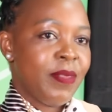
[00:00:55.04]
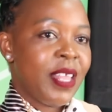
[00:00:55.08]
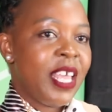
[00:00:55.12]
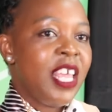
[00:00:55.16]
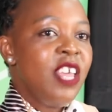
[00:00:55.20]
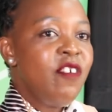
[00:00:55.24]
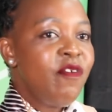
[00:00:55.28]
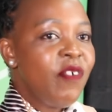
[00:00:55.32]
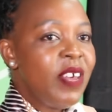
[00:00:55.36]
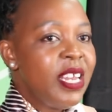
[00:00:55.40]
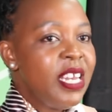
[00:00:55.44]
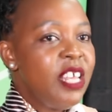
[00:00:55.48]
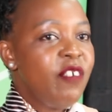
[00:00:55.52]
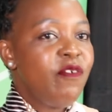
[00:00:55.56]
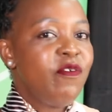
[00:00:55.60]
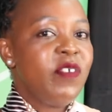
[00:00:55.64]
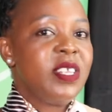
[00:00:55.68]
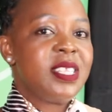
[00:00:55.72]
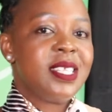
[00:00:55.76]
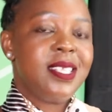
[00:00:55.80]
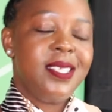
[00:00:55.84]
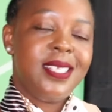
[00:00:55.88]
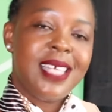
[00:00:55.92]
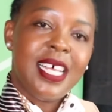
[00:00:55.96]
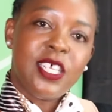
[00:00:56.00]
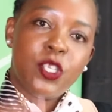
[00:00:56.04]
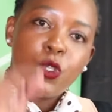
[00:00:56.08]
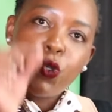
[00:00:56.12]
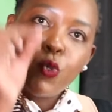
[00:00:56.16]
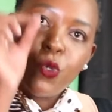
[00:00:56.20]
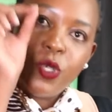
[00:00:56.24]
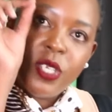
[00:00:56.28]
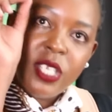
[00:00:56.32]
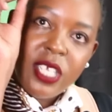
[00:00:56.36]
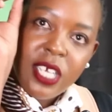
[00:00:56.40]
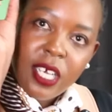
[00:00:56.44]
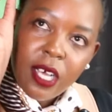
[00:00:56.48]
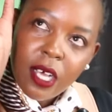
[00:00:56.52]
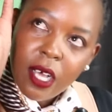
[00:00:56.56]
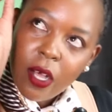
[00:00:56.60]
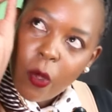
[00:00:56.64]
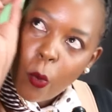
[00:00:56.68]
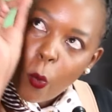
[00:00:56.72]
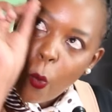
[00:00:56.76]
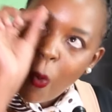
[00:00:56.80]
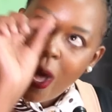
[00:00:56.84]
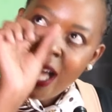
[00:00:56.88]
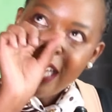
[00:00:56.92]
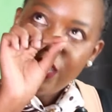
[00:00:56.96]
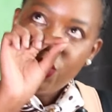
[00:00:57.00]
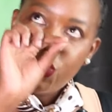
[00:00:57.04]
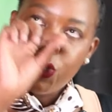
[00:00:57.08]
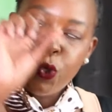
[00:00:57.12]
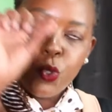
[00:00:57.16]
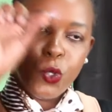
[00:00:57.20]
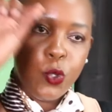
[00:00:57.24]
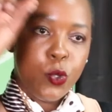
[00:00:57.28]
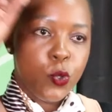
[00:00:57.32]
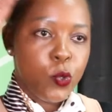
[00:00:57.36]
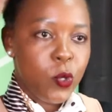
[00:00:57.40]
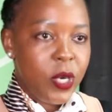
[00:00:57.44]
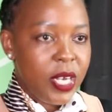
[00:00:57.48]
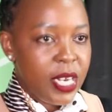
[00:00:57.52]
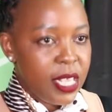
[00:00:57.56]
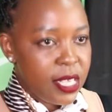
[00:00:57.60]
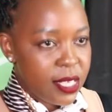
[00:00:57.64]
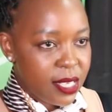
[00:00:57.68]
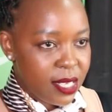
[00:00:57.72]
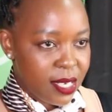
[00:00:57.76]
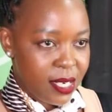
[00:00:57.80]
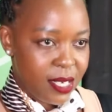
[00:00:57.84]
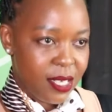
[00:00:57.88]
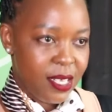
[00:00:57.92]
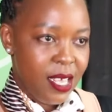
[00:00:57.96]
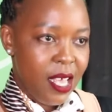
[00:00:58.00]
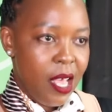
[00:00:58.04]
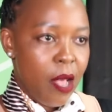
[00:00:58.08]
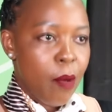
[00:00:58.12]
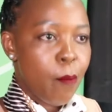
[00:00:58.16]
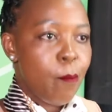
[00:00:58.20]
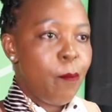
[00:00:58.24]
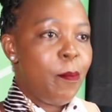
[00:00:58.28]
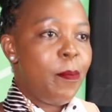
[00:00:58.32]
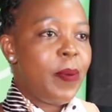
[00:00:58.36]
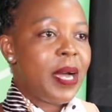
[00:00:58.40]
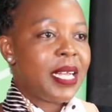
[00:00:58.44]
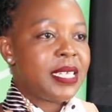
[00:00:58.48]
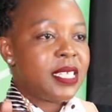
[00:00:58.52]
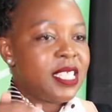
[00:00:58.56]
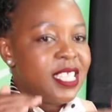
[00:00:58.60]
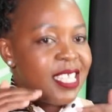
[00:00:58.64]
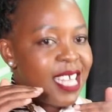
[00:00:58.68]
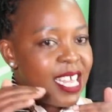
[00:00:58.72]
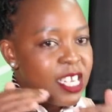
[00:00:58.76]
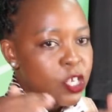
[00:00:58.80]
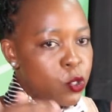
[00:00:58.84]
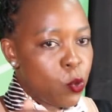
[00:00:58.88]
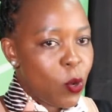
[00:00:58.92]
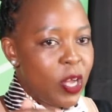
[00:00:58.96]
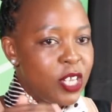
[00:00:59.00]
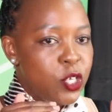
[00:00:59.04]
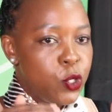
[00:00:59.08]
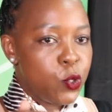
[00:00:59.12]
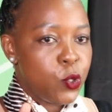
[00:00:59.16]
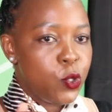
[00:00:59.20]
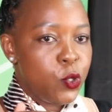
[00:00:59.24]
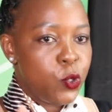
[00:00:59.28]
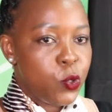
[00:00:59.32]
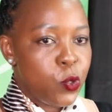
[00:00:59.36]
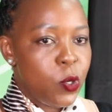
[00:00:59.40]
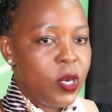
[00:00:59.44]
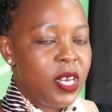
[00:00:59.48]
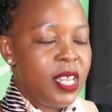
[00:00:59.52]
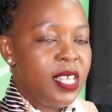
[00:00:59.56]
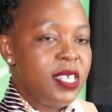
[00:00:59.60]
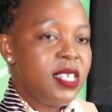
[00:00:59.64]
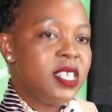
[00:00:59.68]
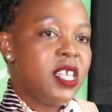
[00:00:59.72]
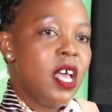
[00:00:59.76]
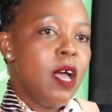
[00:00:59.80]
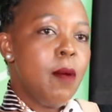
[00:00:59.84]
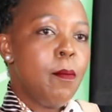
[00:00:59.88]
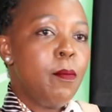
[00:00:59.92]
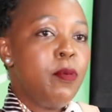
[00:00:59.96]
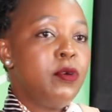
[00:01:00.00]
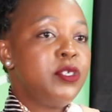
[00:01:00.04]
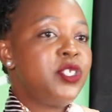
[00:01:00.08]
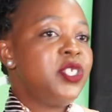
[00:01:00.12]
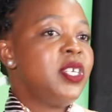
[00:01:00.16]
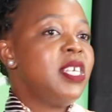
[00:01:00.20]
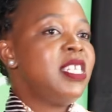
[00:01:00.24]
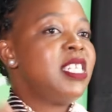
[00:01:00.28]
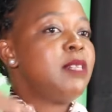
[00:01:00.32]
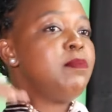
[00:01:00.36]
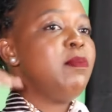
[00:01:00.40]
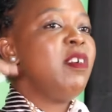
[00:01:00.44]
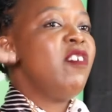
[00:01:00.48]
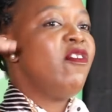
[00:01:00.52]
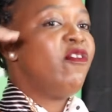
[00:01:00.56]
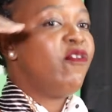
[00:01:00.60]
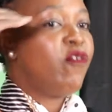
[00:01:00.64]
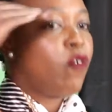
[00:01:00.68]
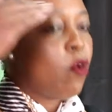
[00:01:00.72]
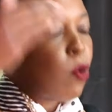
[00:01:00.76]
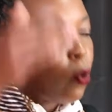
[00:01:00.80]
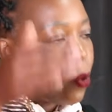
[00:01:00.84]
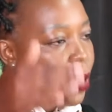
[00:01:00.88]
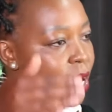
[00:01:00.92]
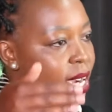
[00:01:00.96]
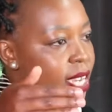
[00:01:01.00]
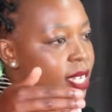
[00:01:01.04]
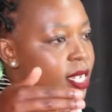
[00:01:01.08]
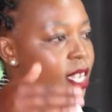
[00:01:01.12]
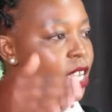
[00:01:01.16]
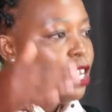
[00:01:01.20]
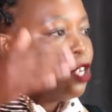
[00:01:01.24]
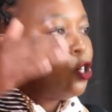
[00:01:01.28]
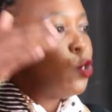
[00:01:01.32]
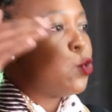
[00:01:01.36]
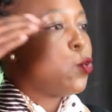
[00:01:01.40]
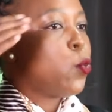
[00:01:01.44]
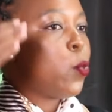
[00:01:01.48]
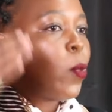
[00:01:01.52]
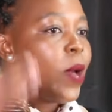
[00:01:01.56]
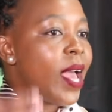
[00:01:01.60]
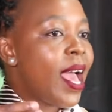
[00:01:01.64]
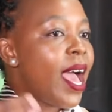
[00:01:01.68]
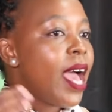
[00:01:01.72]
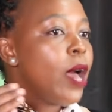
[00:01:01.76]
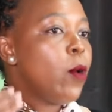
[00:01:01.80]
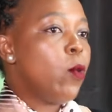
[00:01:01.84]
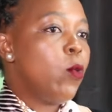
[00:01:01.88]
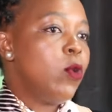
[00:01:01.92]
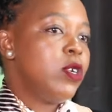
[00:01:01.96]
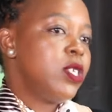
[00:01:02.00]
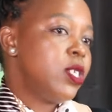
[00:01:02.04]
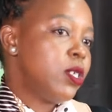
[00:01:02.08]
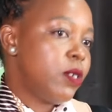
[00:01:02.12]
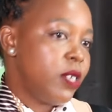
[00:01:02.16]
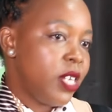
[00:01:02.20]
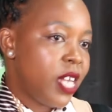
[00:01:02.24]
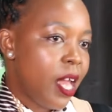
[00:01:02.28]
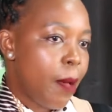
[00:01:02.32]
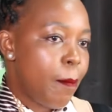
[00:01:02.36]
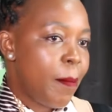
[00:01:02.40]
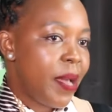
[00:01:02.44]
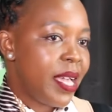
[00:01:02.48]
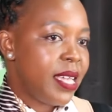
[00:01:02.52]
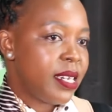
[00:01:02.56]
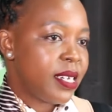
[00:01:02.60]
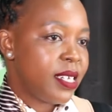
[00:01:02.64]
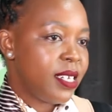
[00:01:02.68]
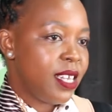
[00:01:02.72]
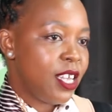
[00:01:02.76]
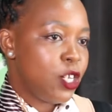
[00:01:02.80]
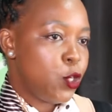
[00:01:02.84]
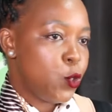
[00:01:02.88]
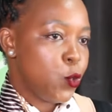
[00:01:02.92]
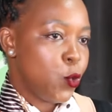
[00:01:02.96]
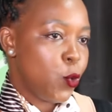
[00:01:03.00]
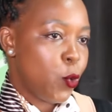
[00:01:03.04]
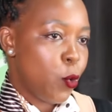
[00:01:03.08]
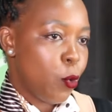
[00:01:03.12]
Even if it's just to tick one to-do list, but that one to-do list pushes me forward to where I want Rynah by Rynah to